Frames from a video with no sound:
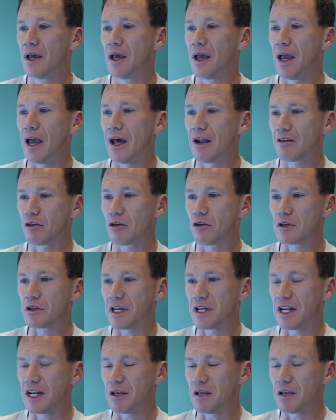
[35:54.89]
And of course,
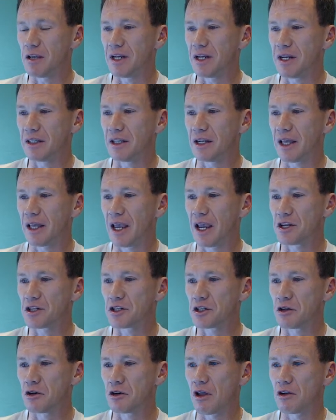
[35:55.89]
any pending
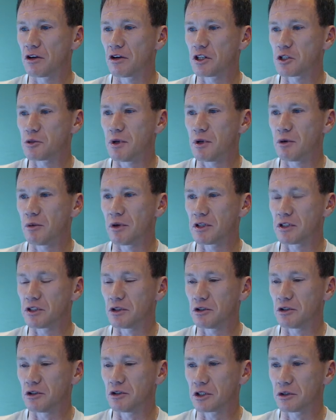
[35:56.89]
litigation or other dispute
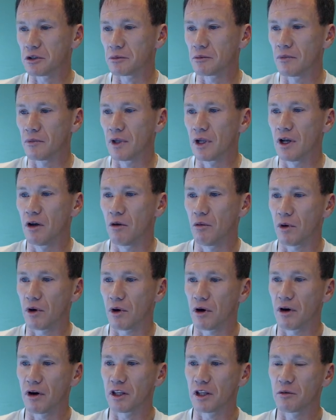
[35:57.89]
resolution
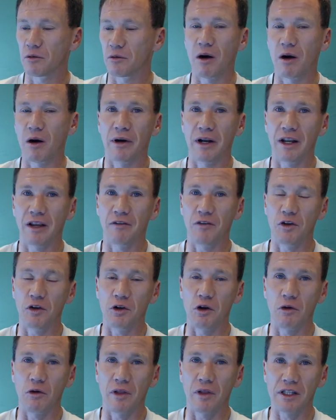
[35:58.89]
regarding the property, if you
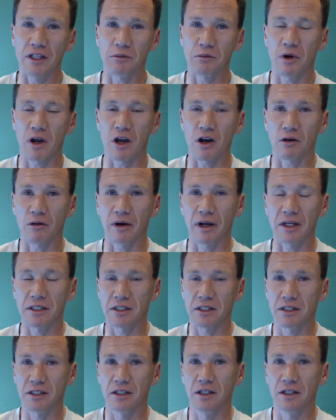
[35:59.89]
know that's in
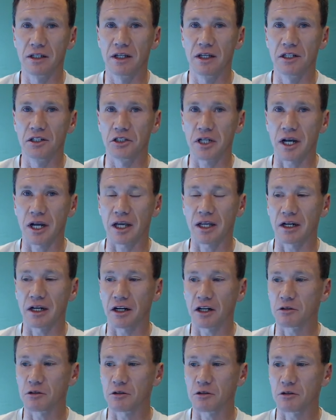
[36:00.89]
progress, check it and
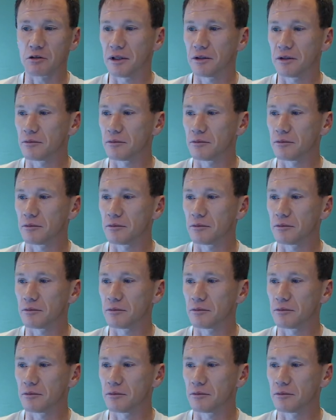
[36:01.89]
explain.